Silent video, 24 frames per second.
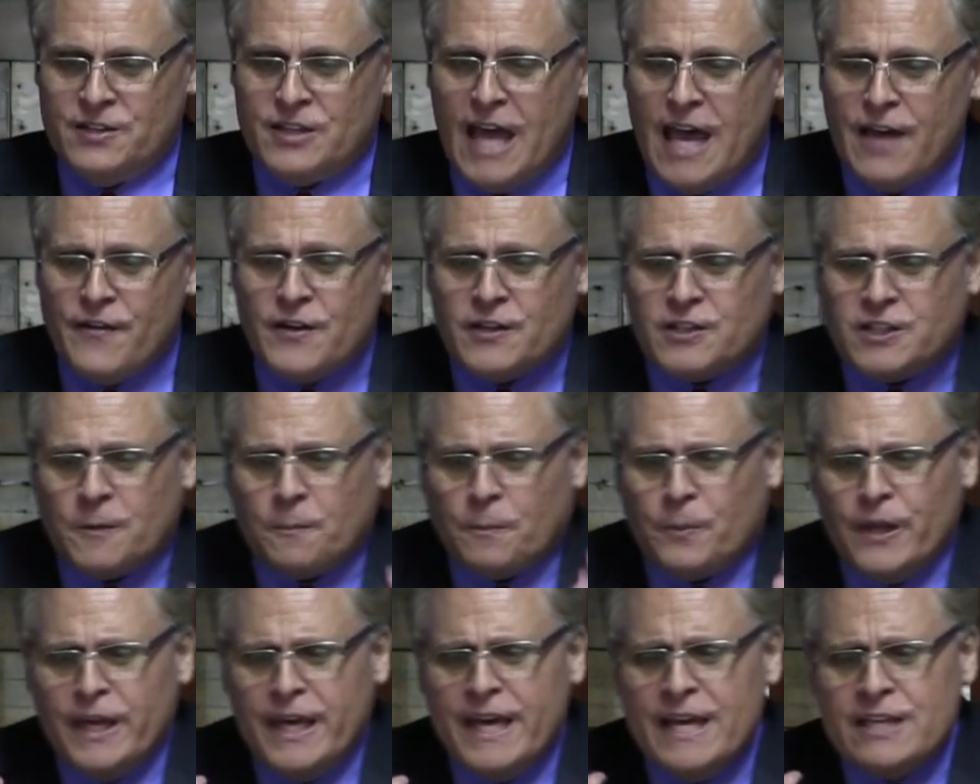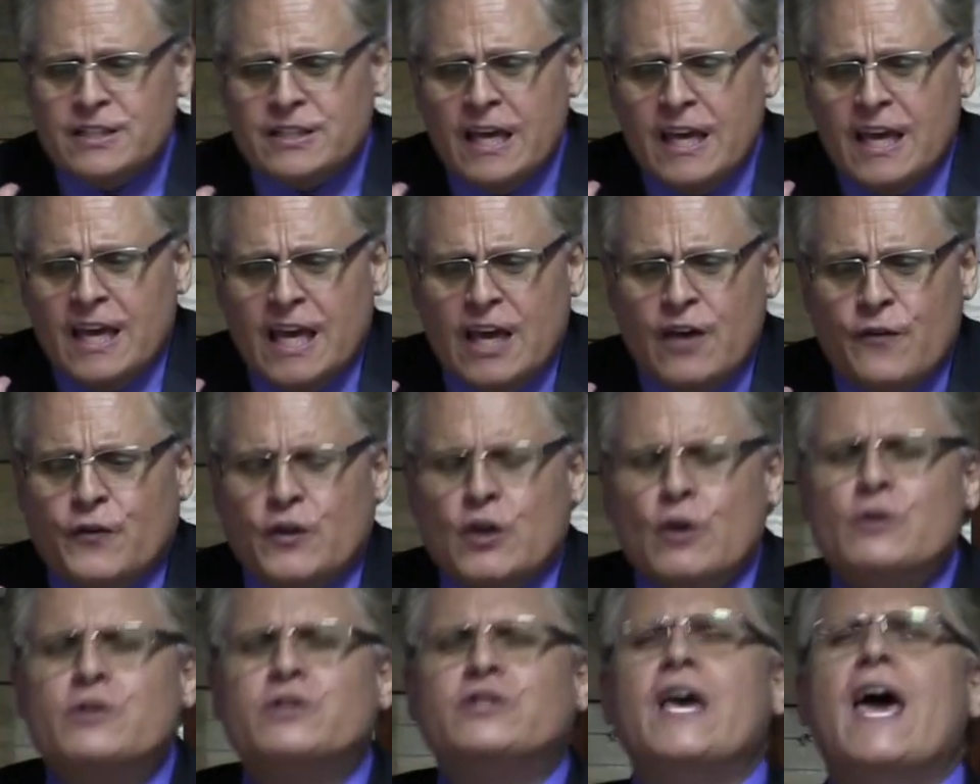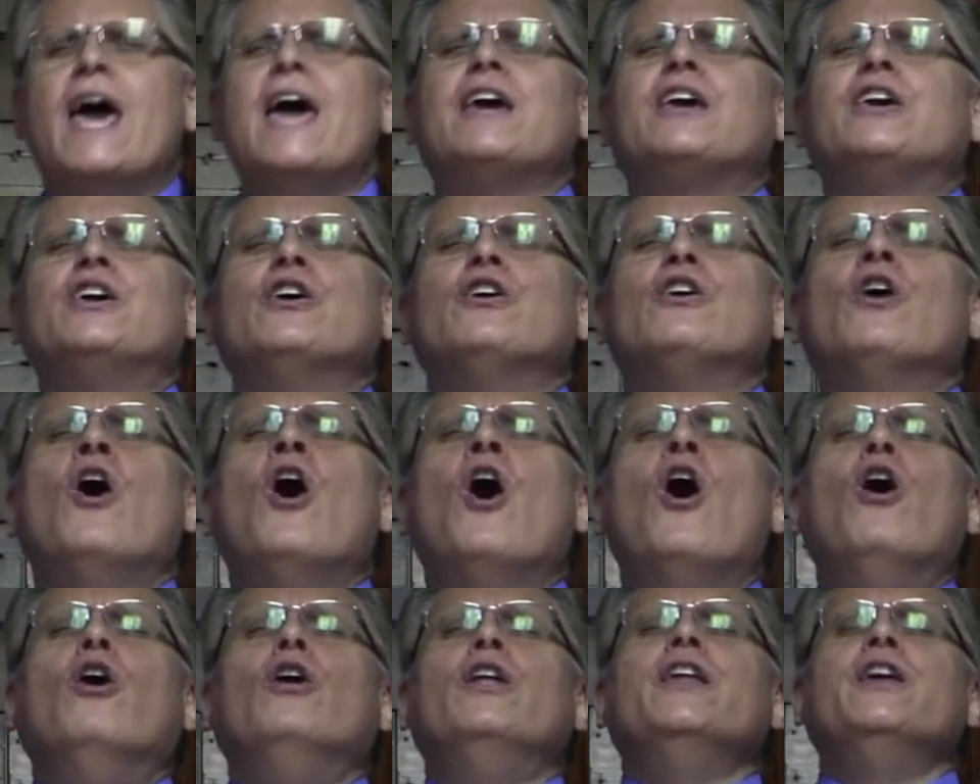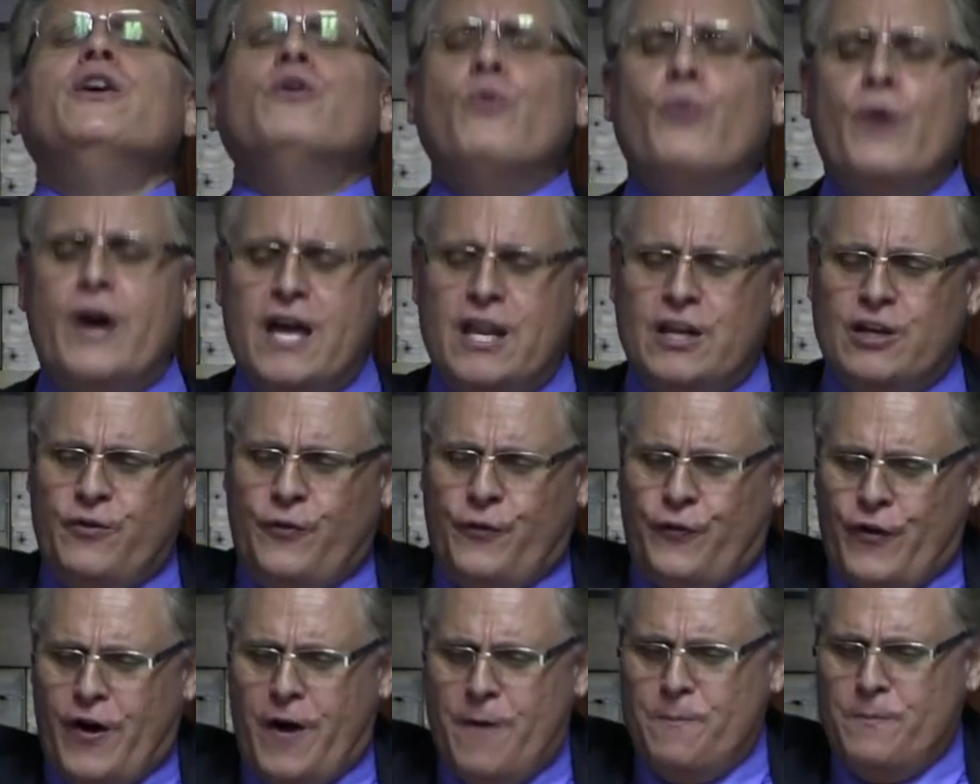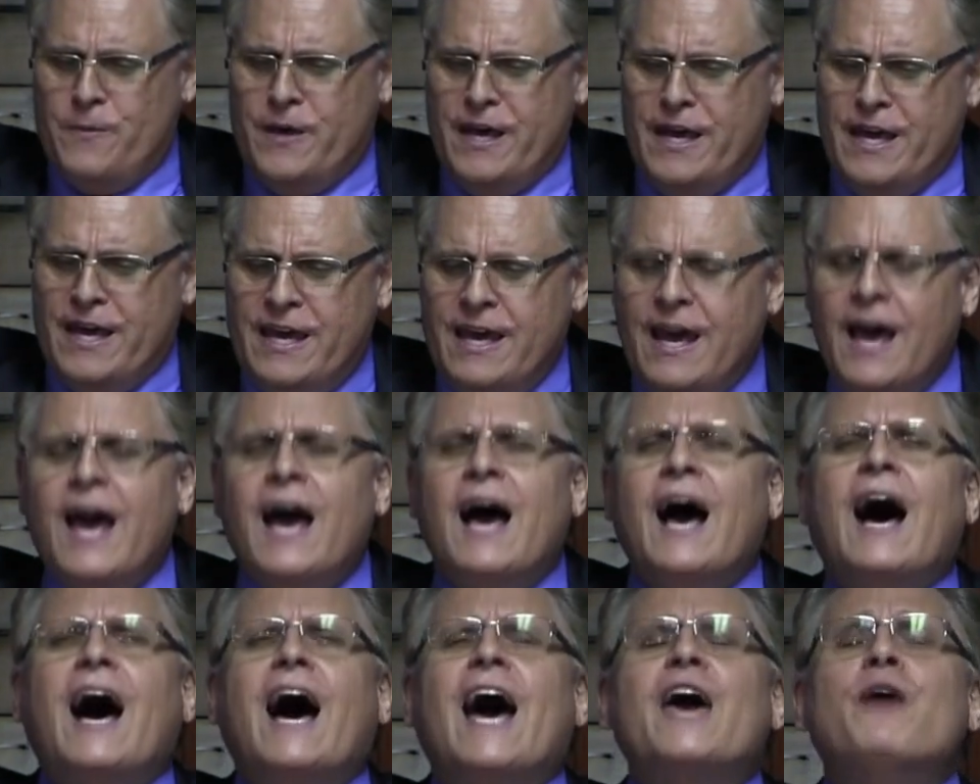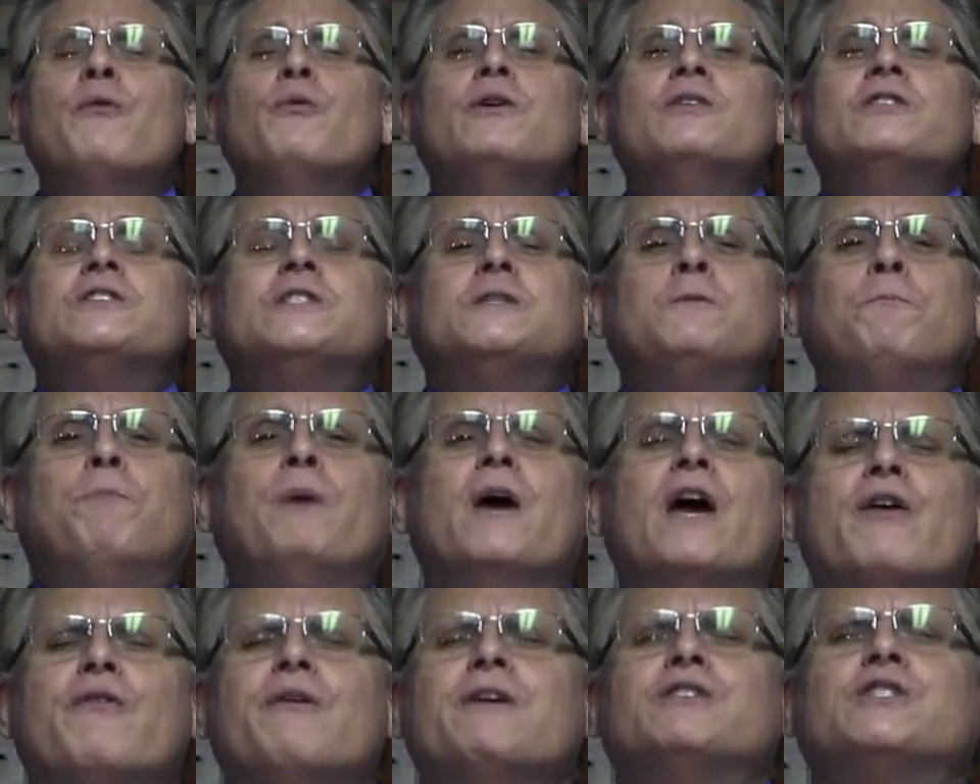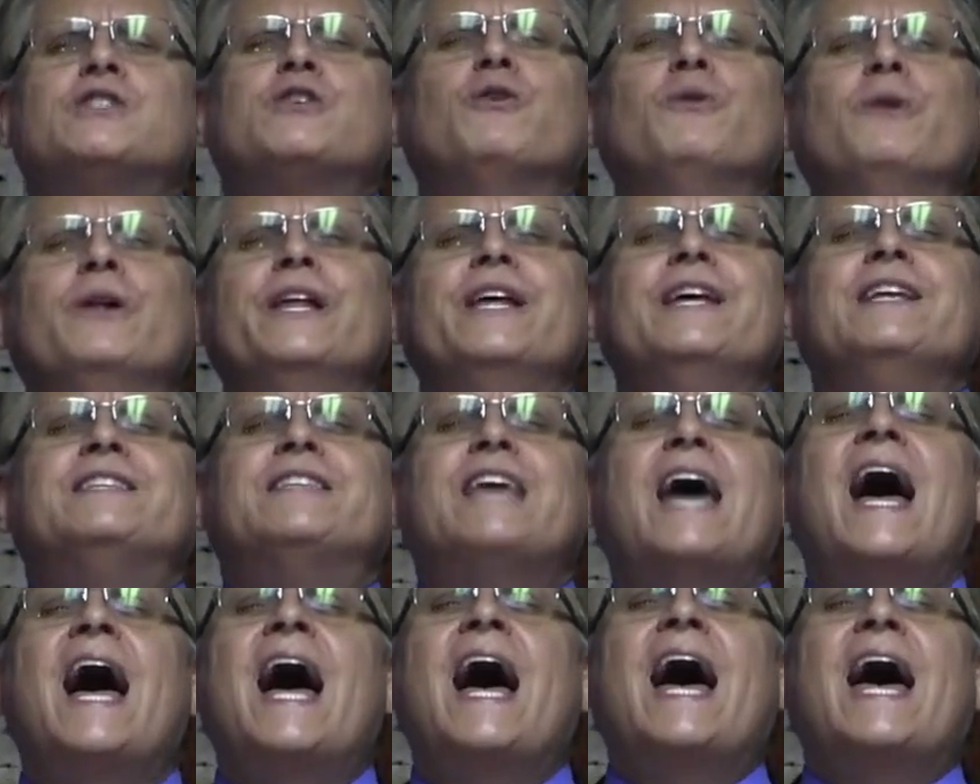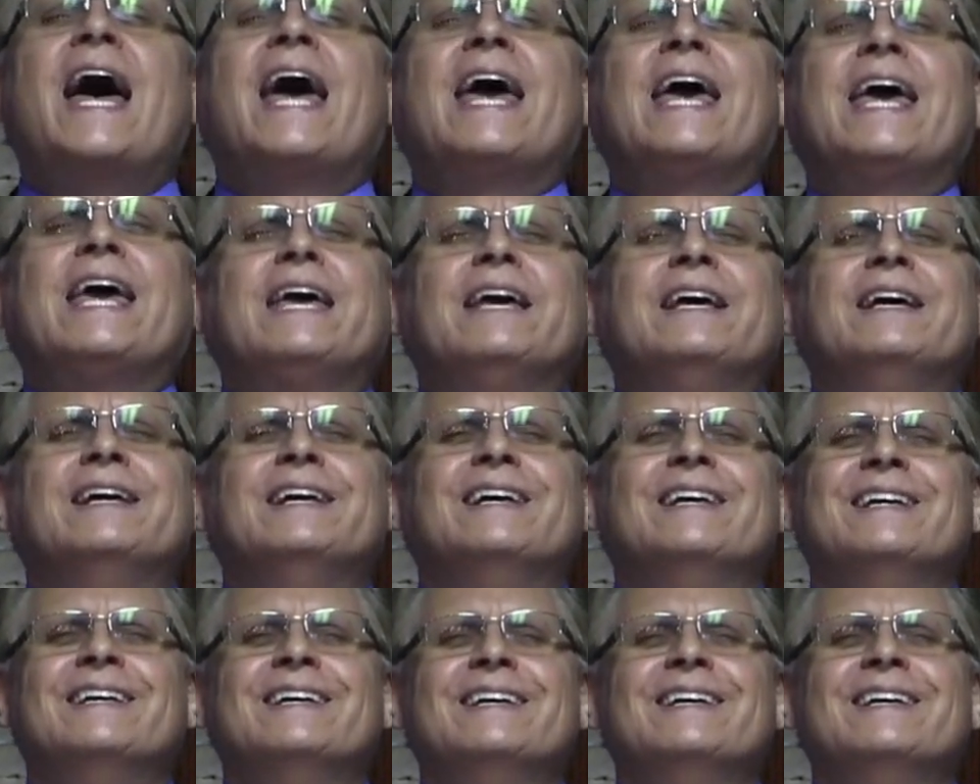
David said, Please, if you take your holy wind from me, I will spiritually die.